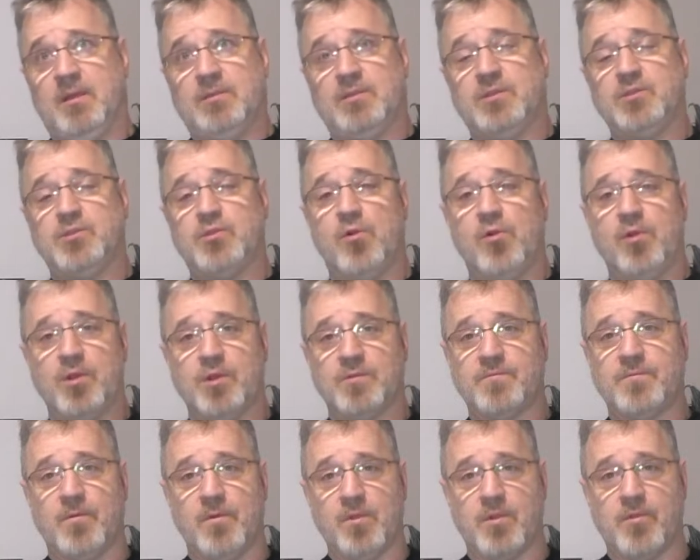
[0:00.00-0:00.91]

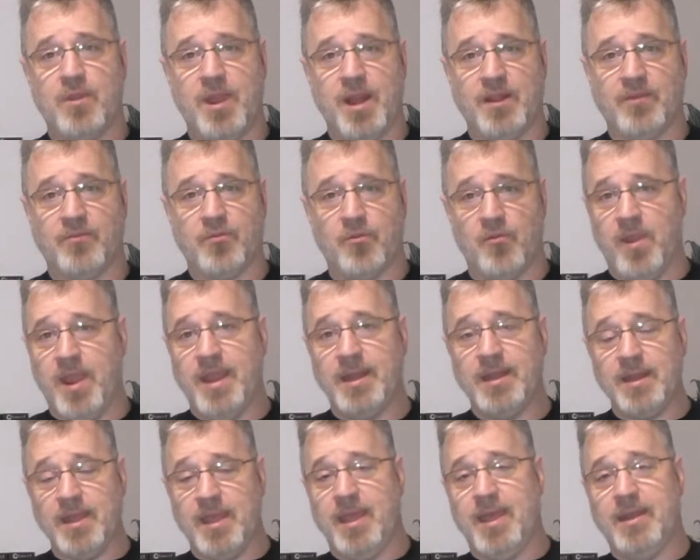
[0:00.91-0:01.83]
tutorials for creating
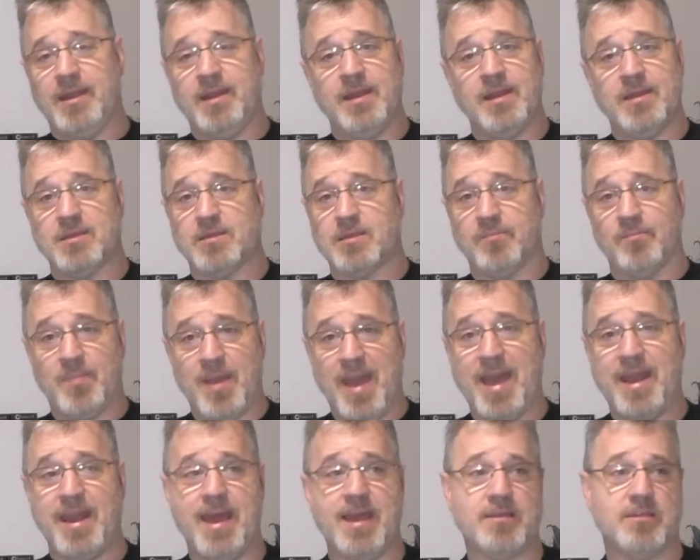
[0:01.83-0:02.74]
terrain, and it is some
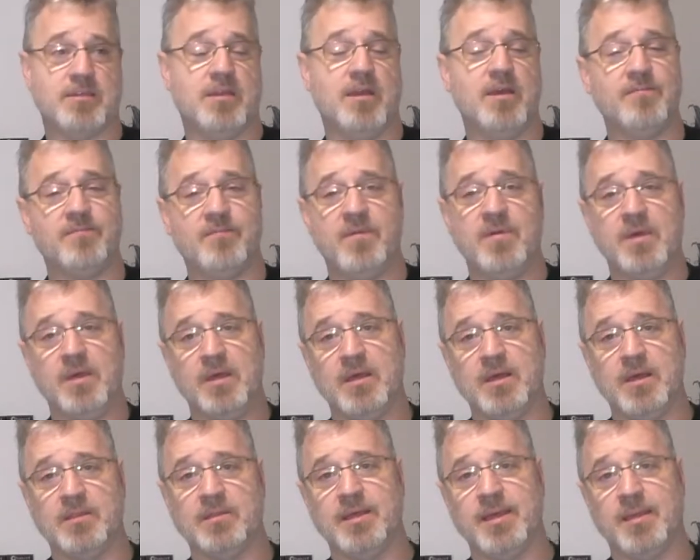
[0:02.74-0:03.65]
badass stuff.
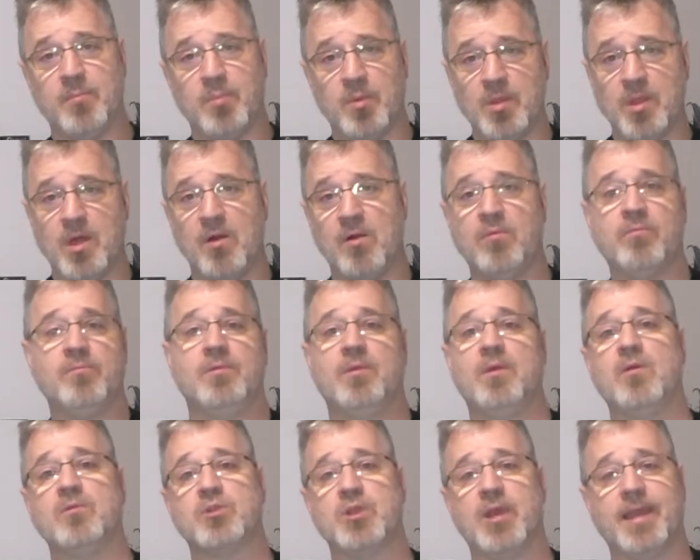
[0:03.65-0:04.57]
Link below,
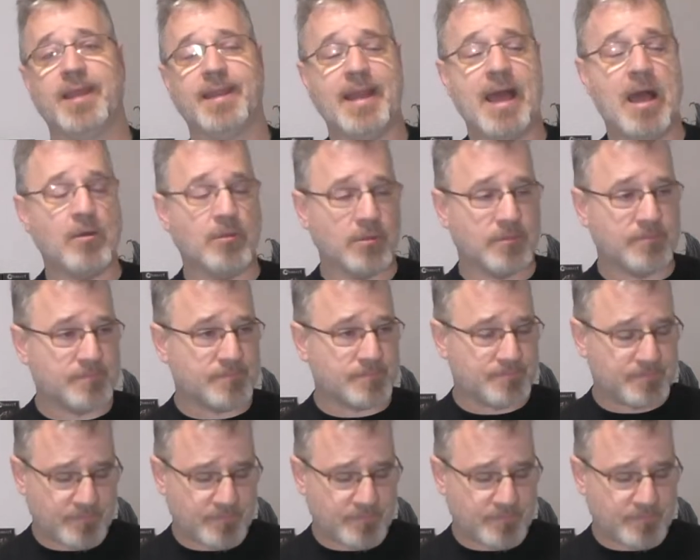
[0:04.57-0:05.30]
go check it out.